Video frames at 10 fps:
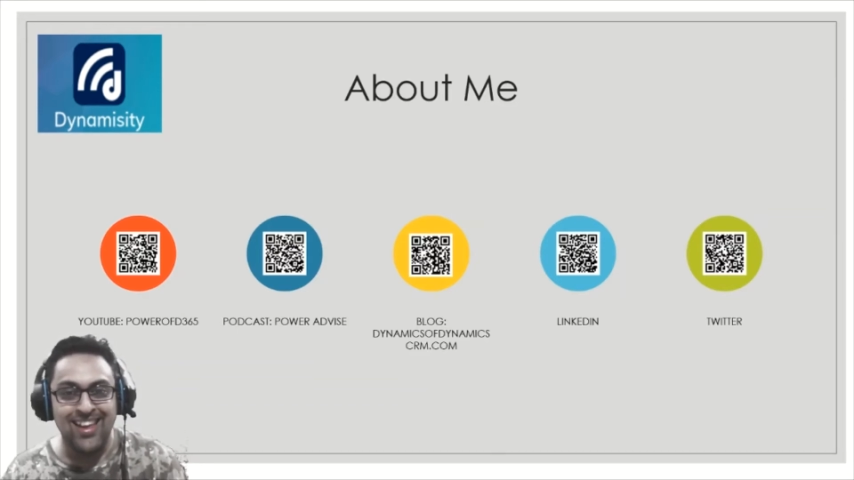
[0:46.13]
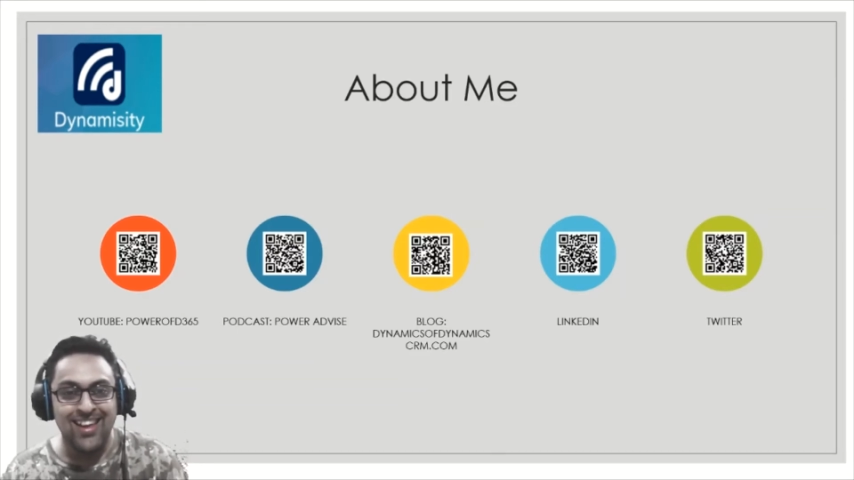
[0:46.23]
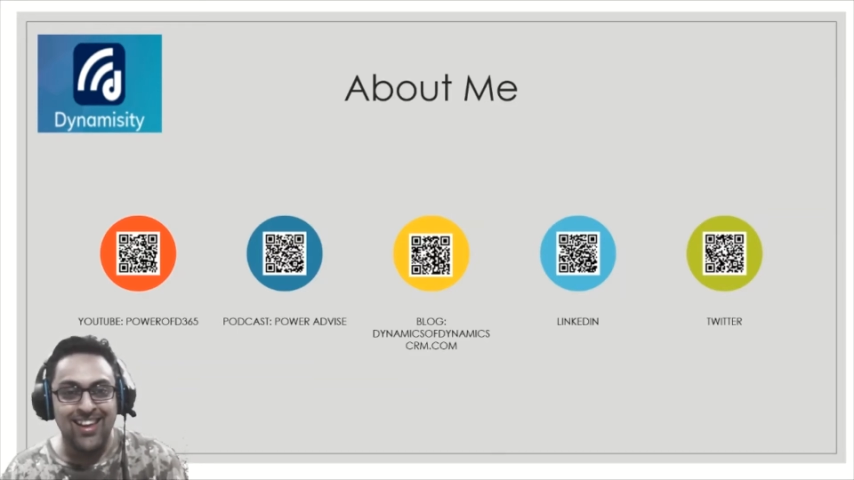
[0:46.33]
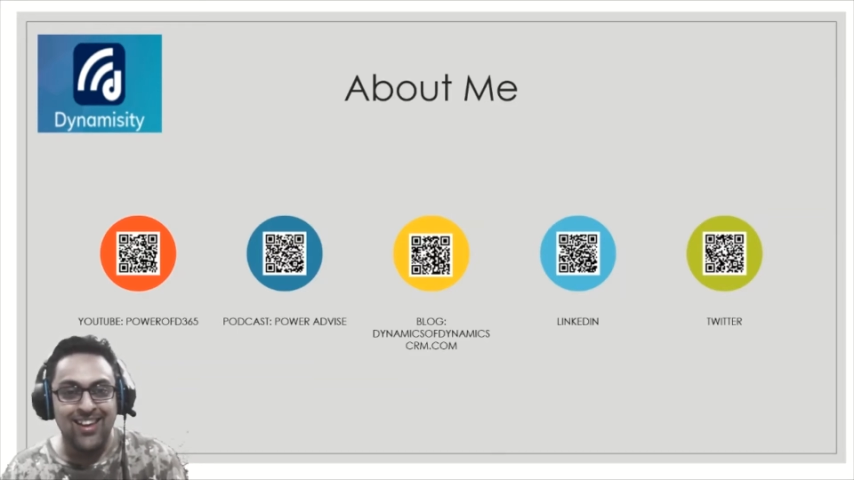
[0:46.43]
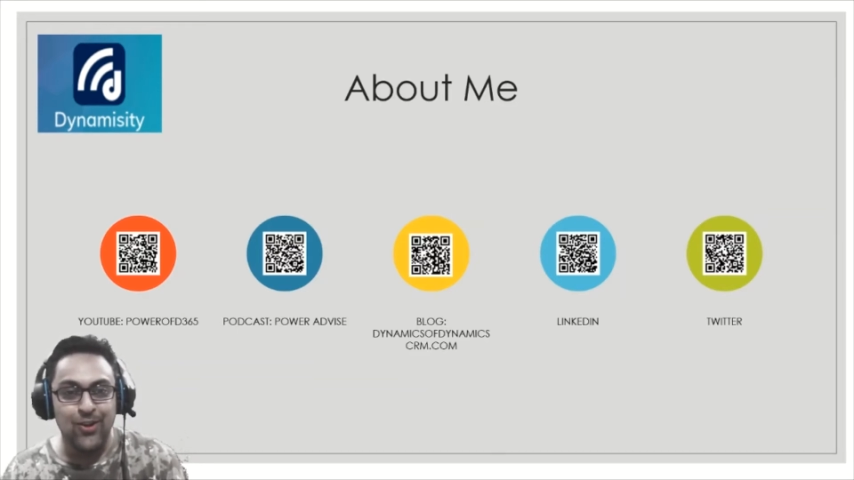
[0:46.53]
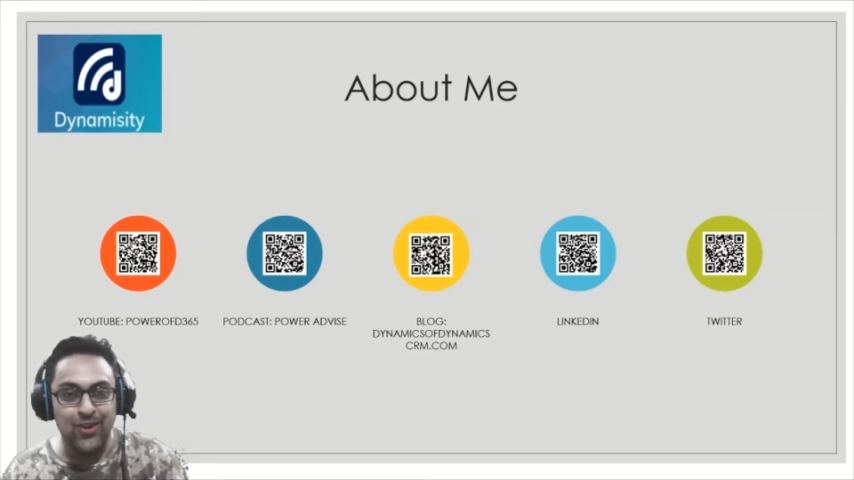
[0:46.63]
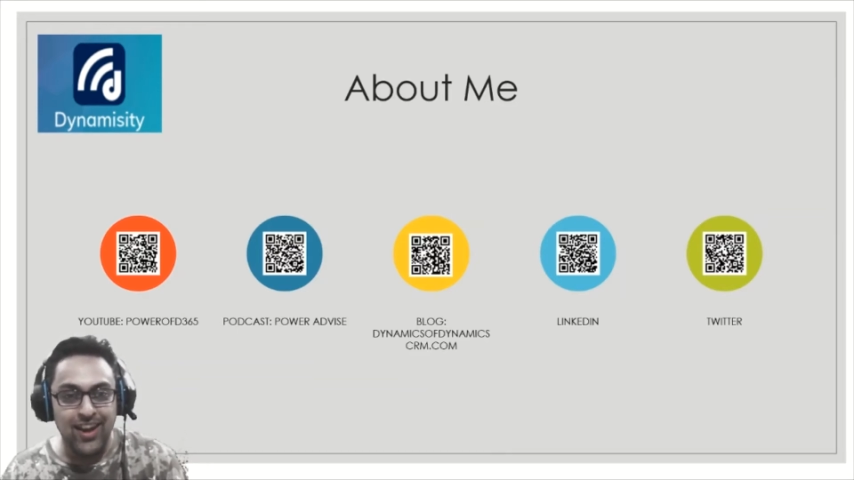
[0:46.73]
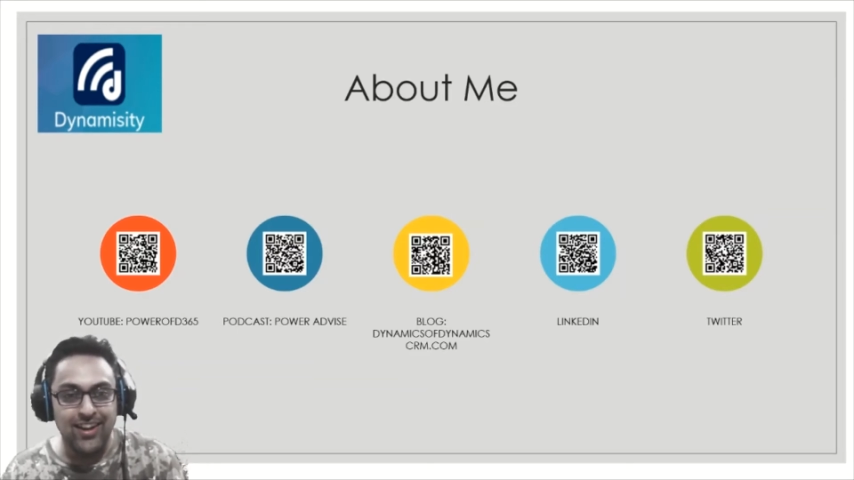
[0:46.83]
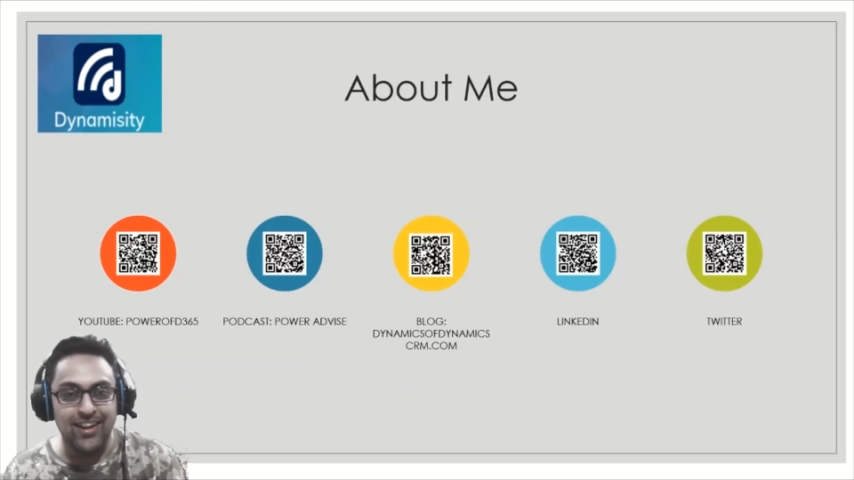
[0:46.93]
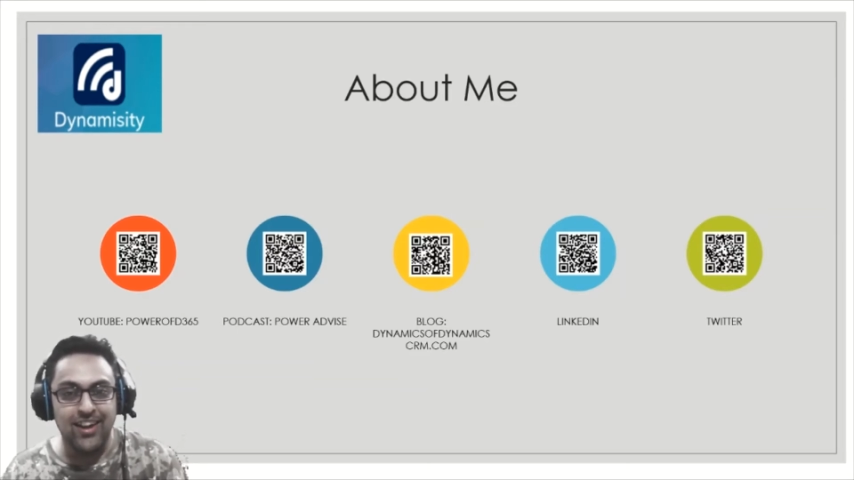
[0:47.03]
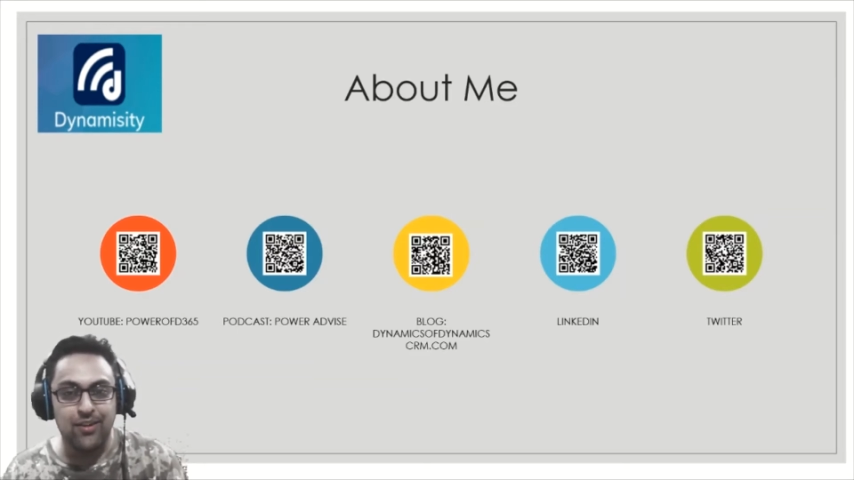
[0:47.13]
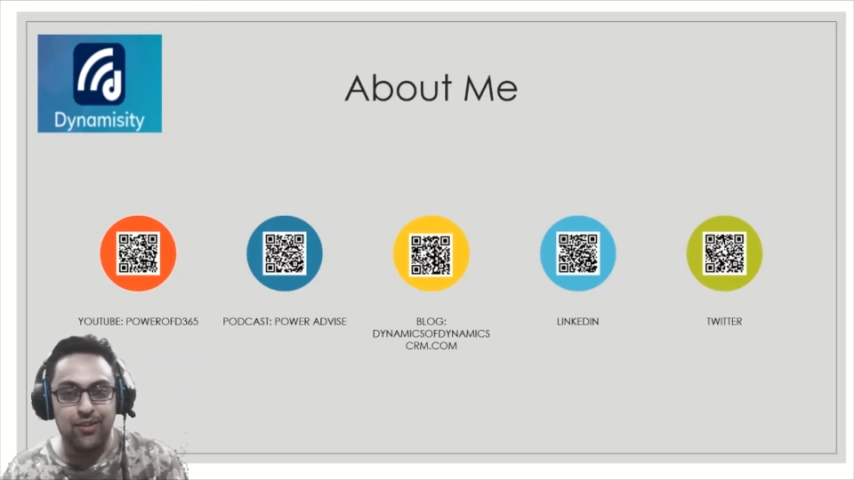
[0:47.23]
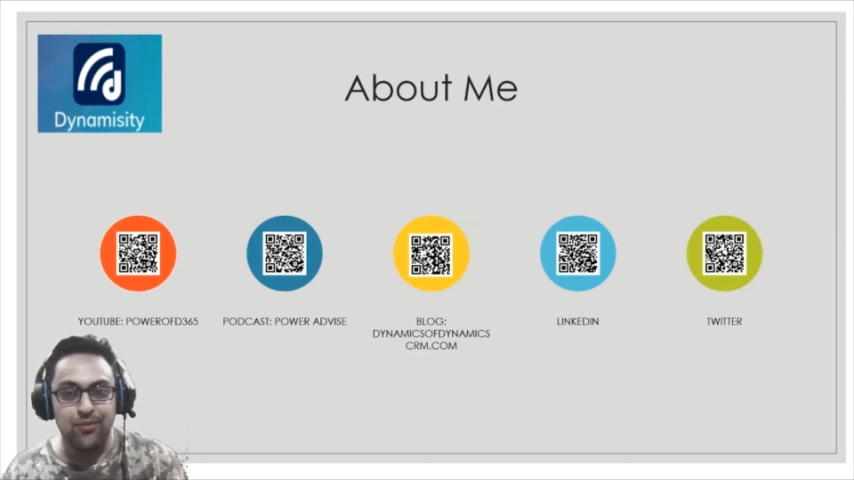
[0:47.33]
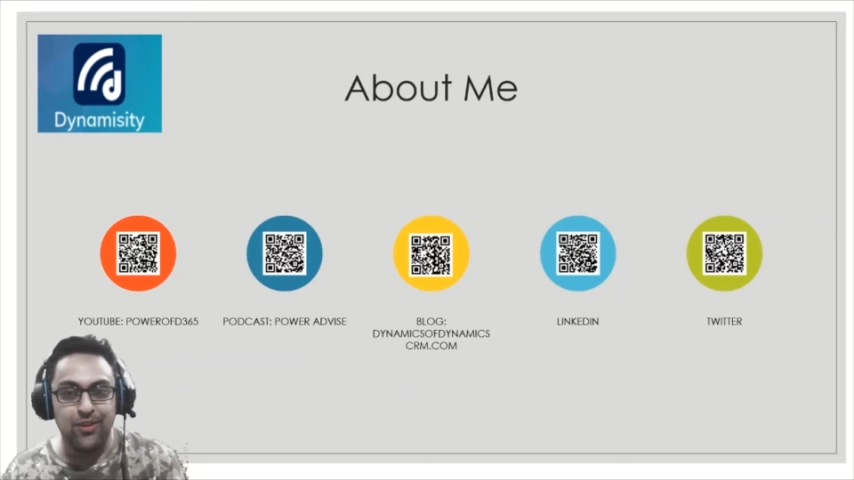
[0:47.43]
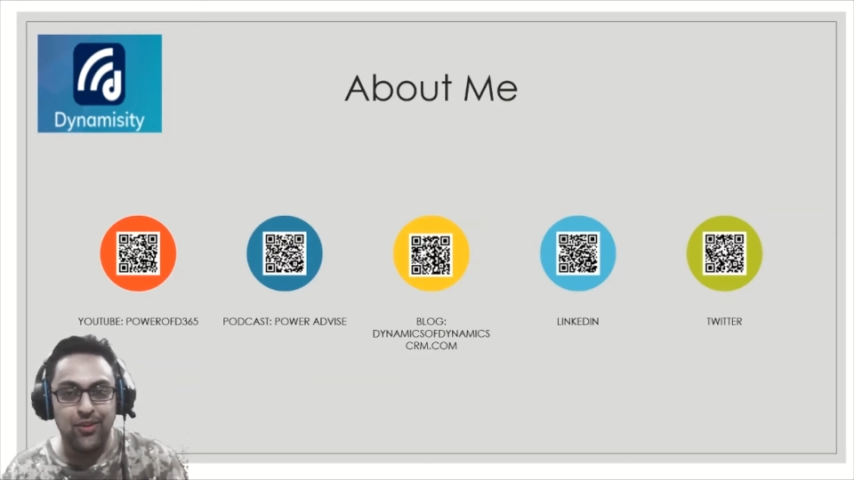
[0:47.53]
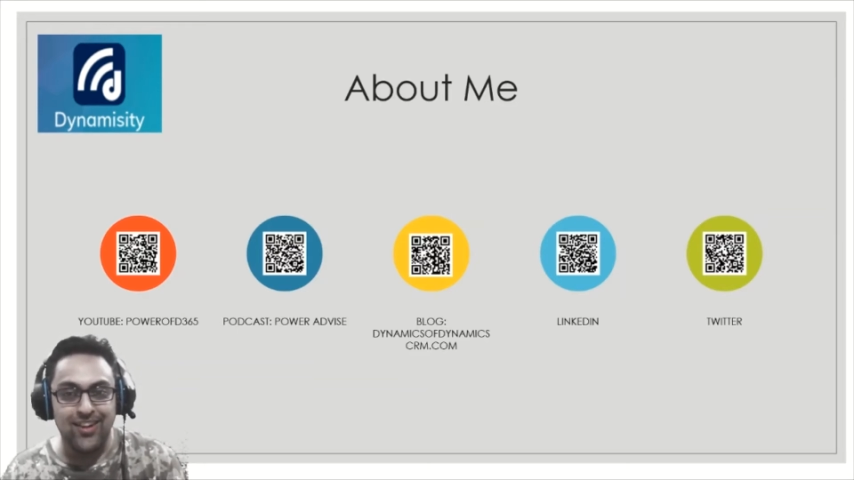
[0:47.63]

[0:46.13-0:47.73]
You can connect to me on